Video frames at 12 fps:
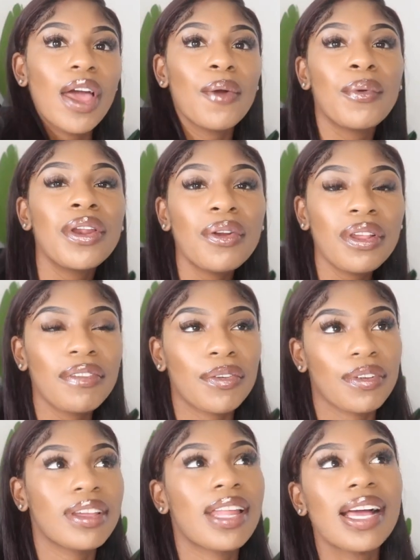and we don't even
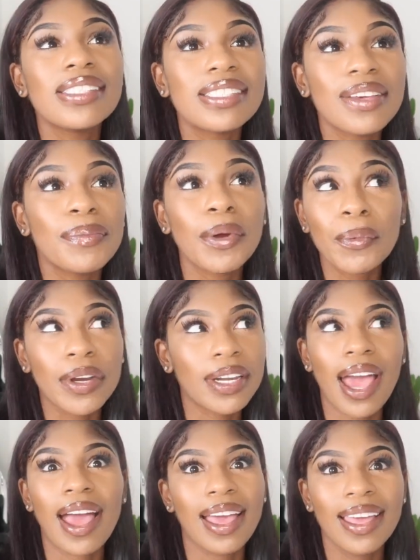realize it, but we're
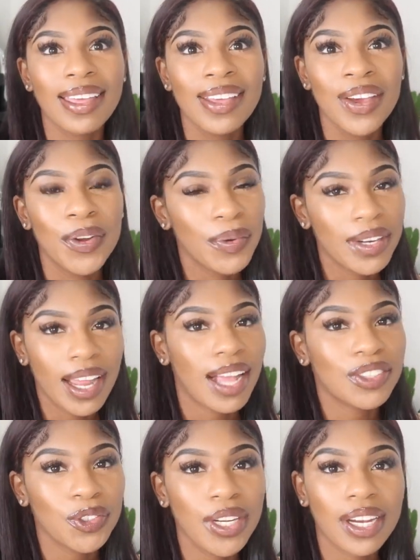not. We're
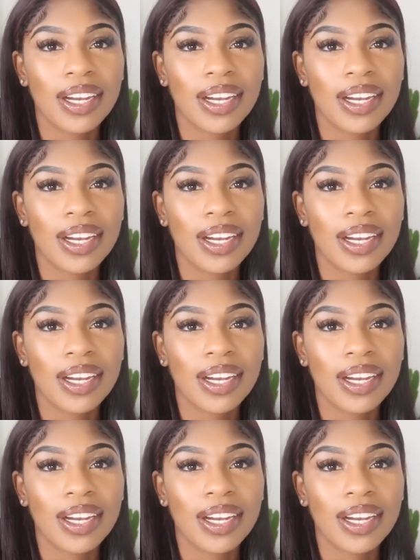not treating